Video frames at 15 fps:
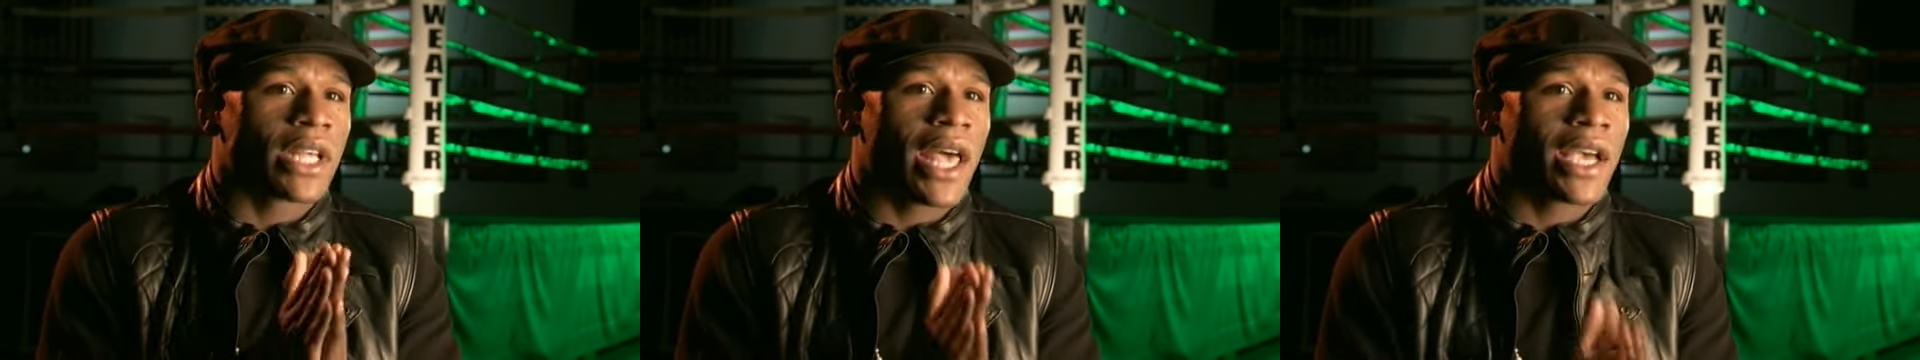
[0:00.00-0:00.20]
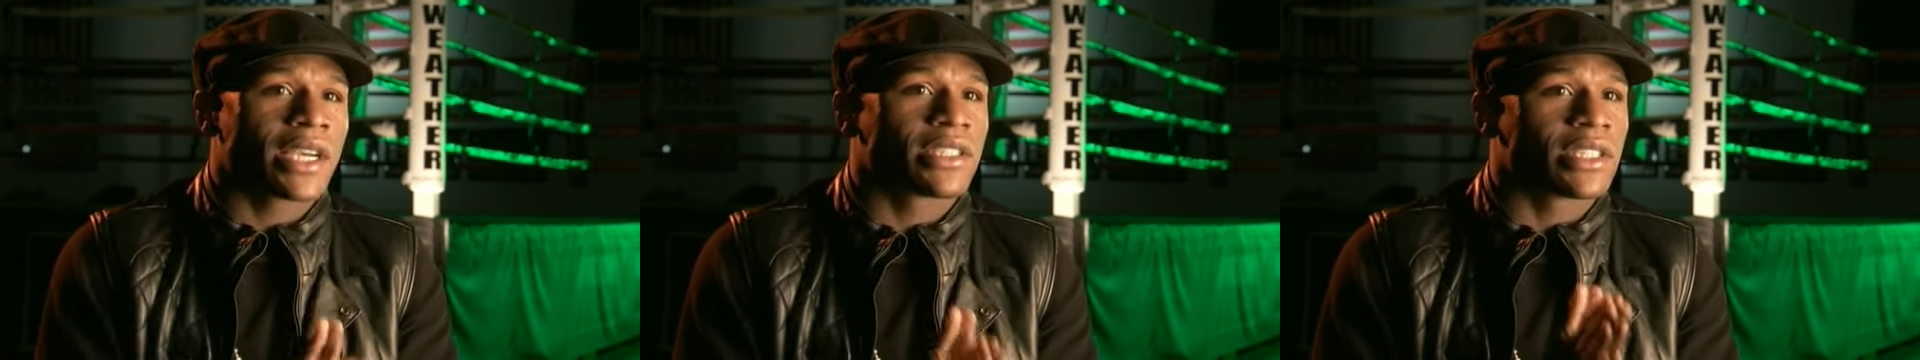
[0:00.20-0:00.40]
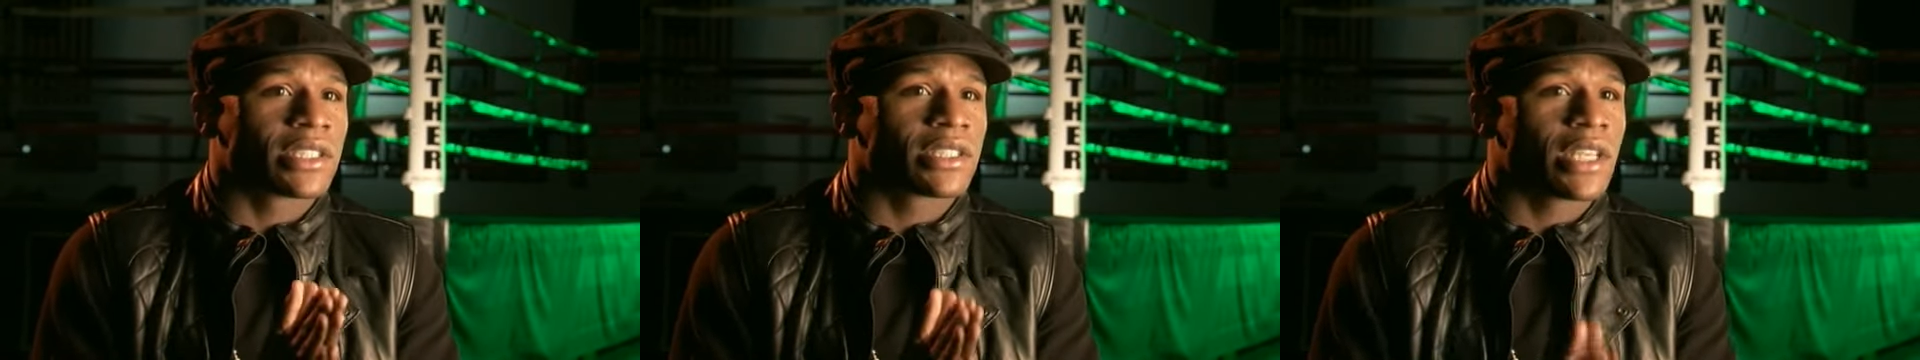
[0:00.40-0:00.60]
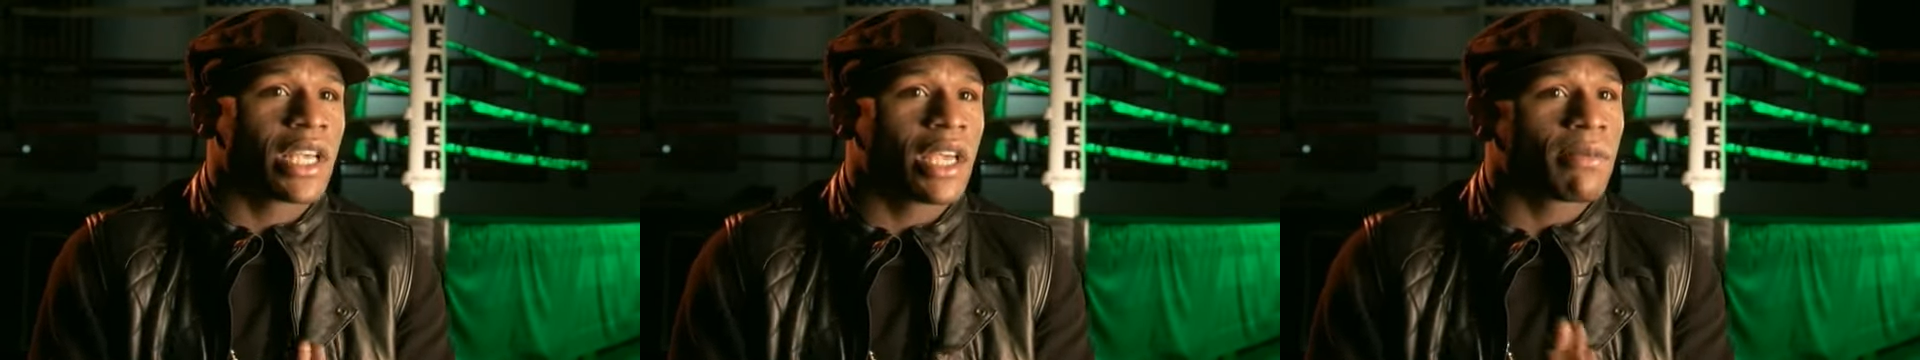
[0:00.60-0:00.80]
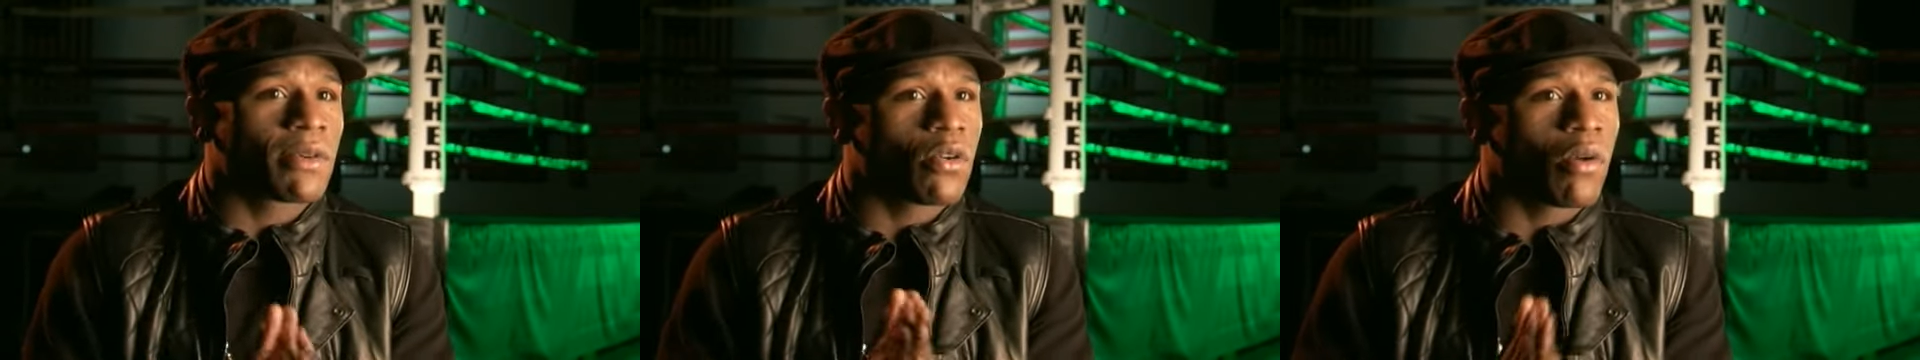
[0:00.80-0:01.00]
asked the
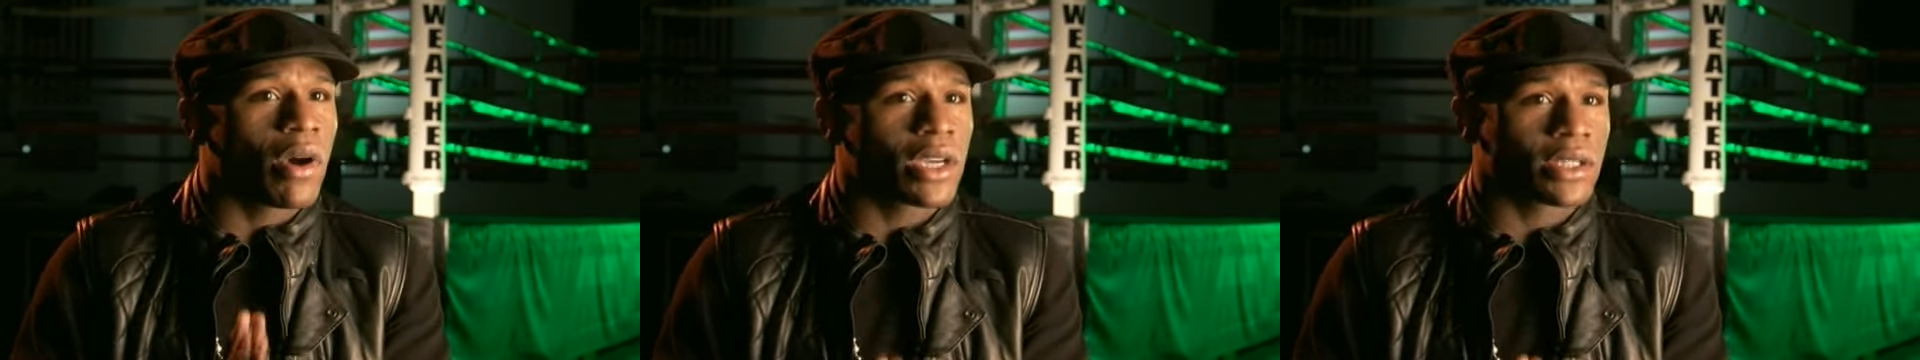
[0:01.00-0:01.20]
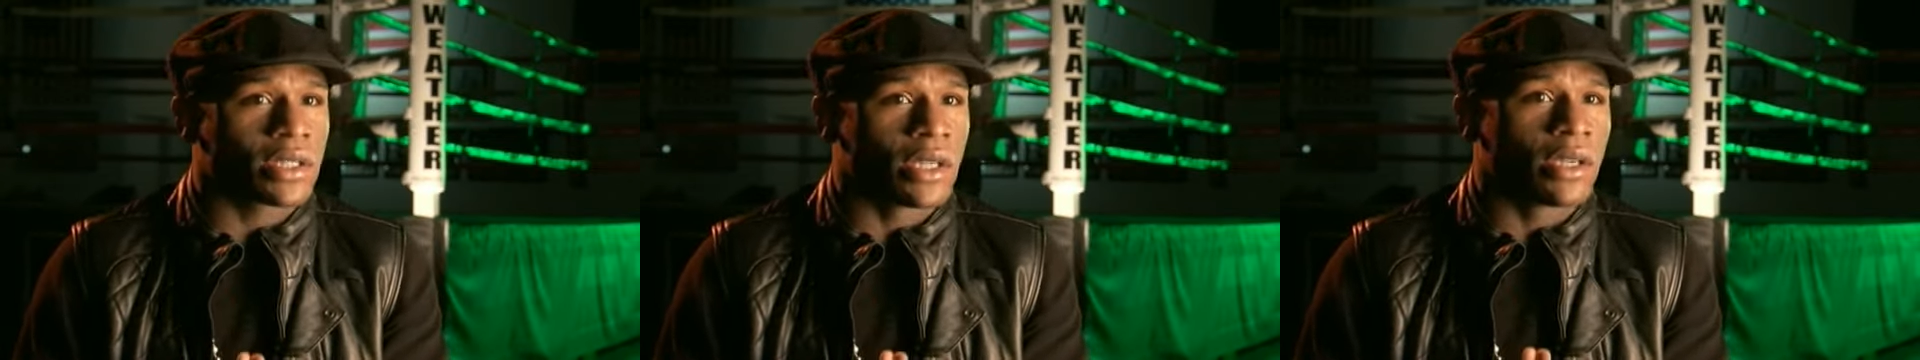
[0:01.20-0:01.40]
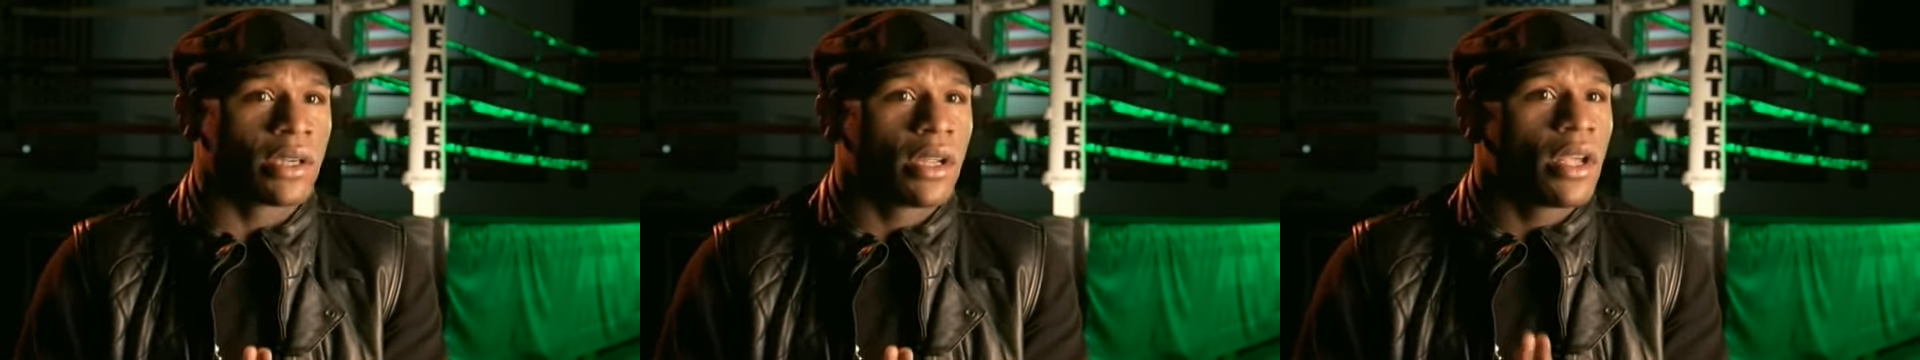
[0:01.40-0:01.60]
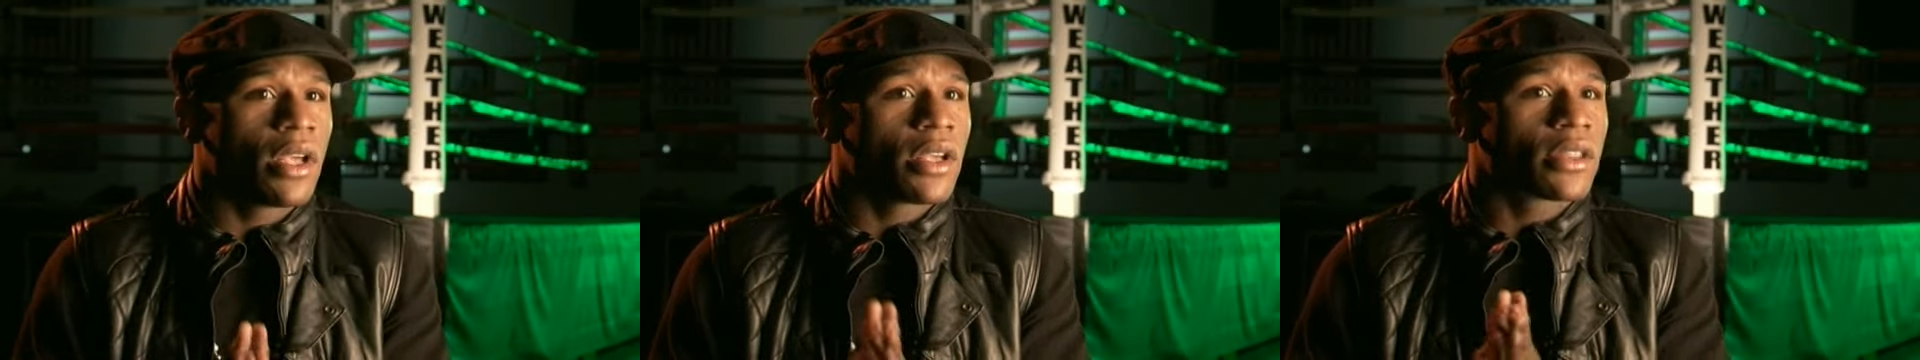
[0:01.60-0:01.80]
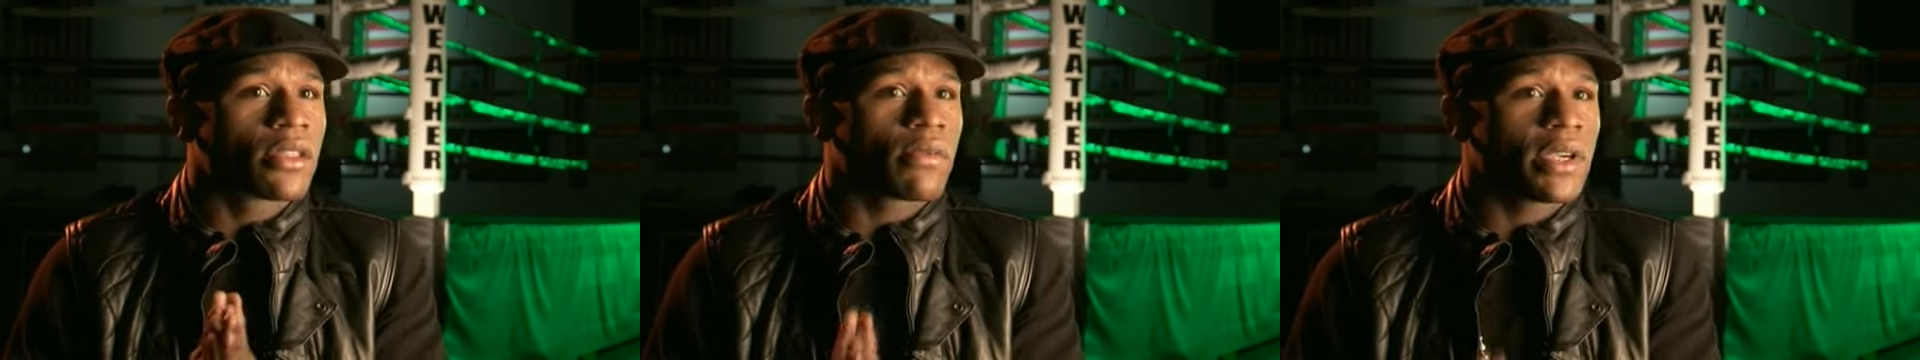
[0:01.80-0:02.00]
same question
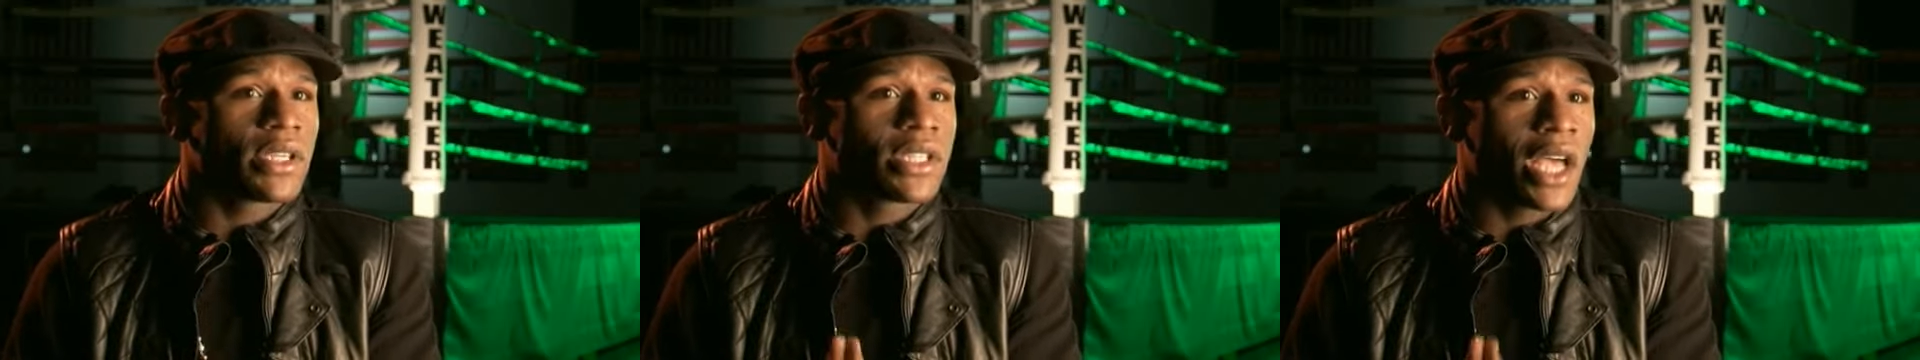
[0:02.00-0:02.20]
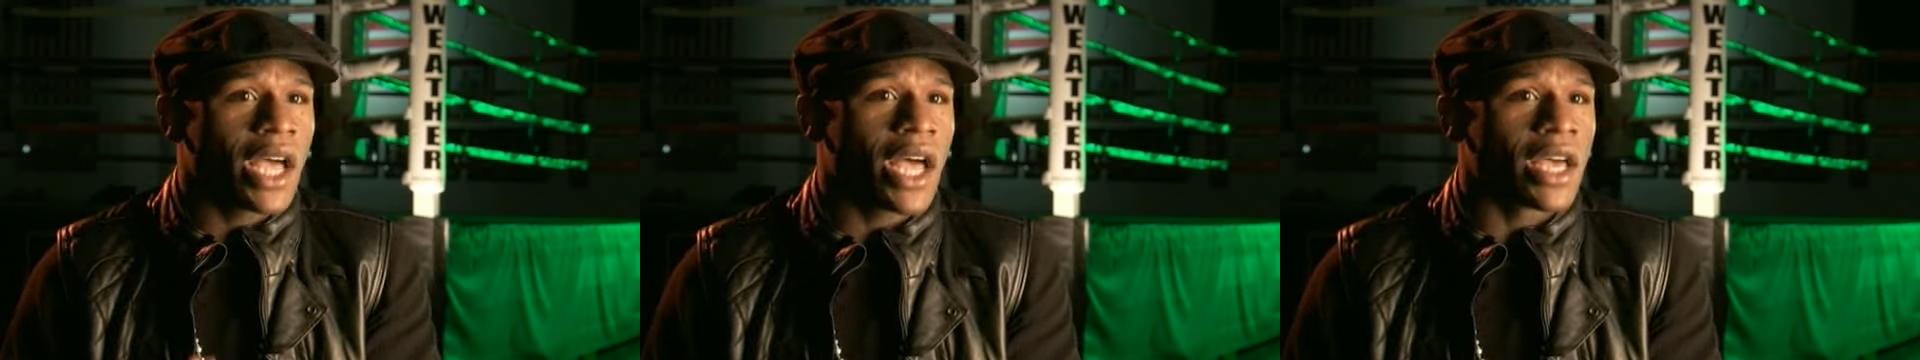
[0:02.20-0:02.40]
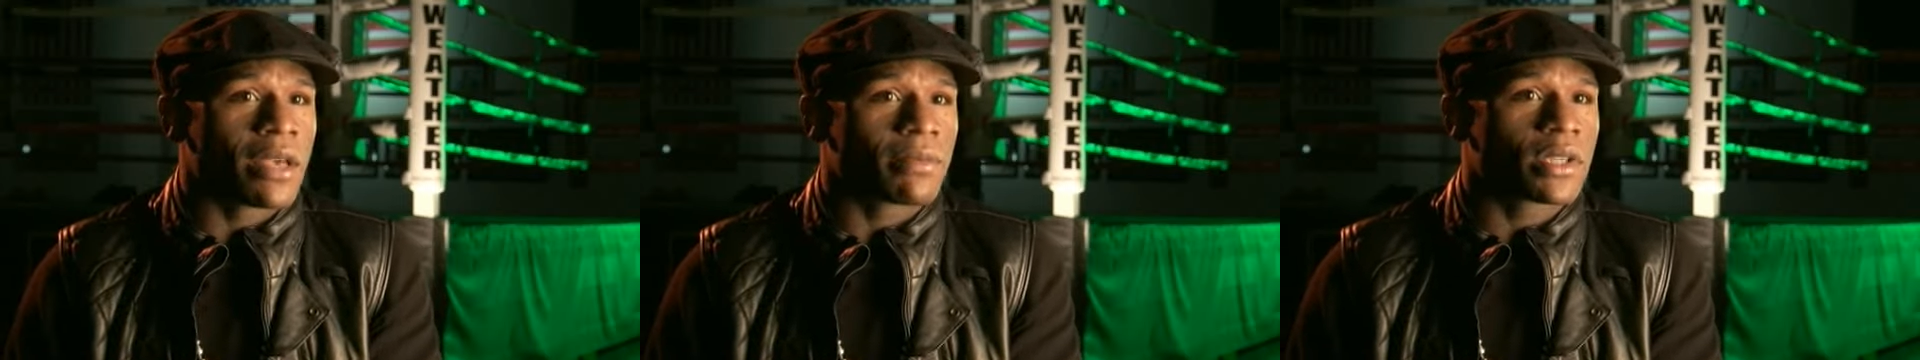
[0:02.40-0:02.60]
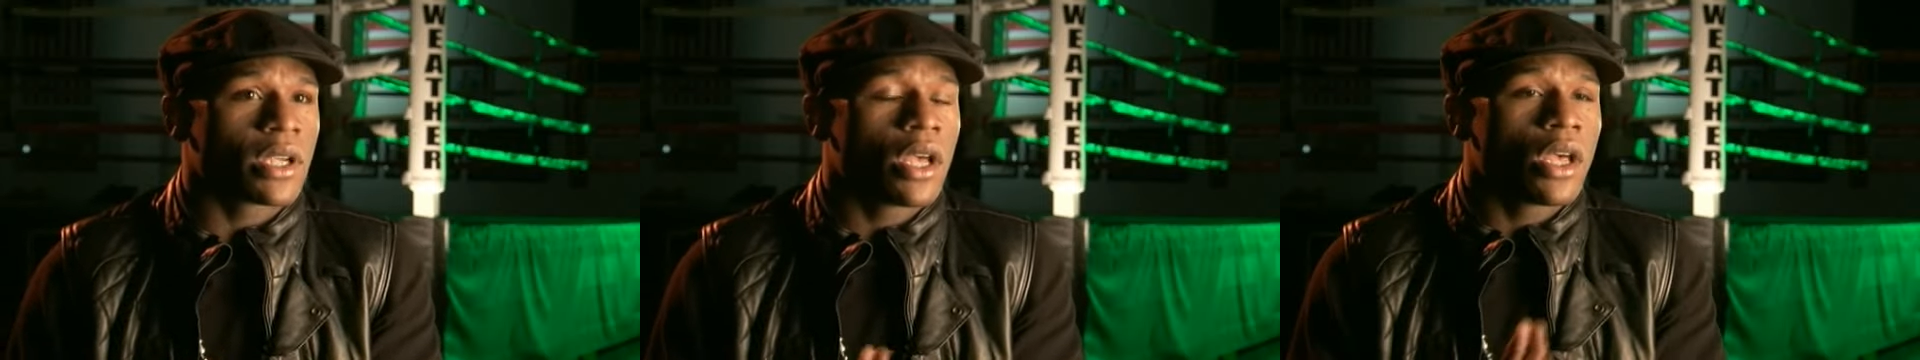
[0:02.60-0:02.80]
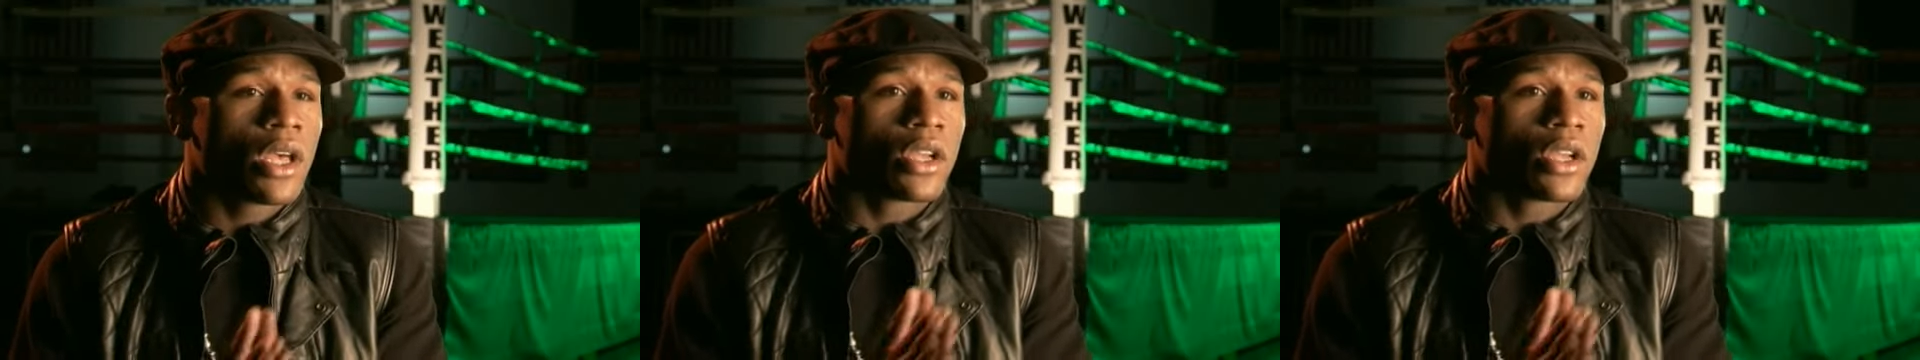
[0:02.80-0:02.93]
three times.